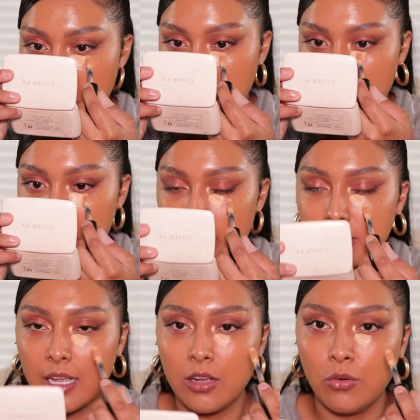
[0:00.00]

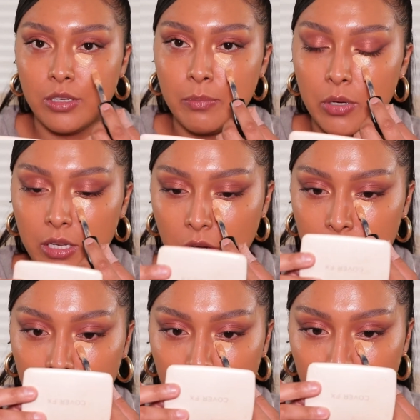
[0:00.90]
But I only put it on
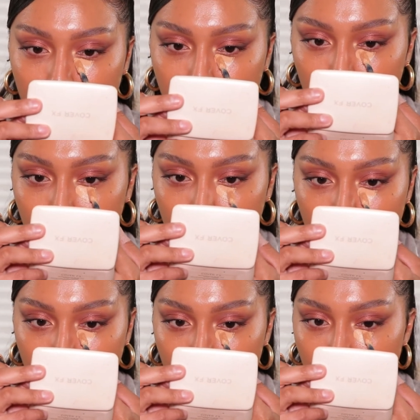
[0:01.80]
the inner corner
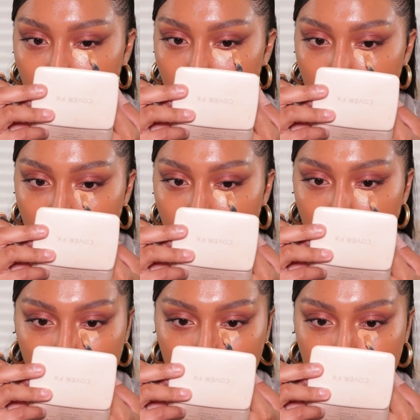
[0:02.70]

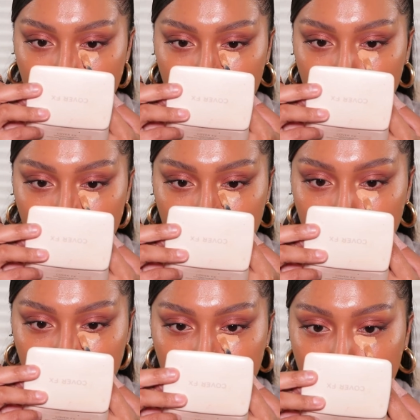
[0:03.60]
and outer corner
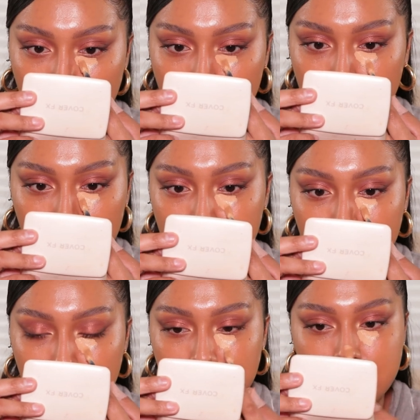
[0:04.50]
of my eye
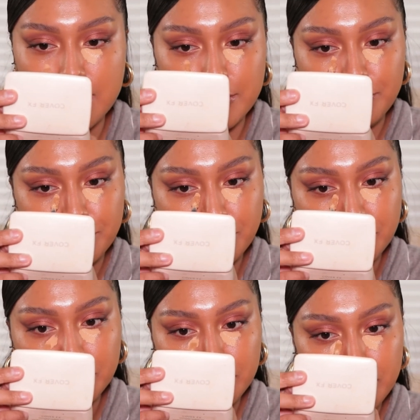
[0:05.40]
because
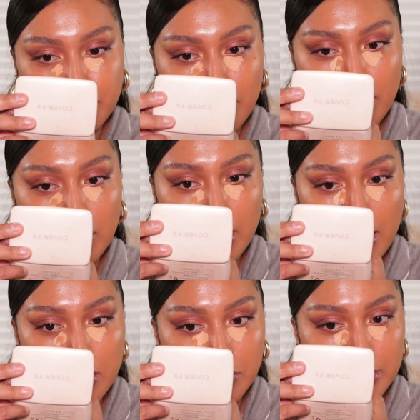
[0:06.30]
I
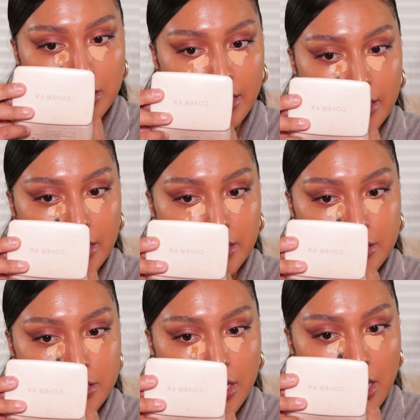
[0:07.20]
don't really like it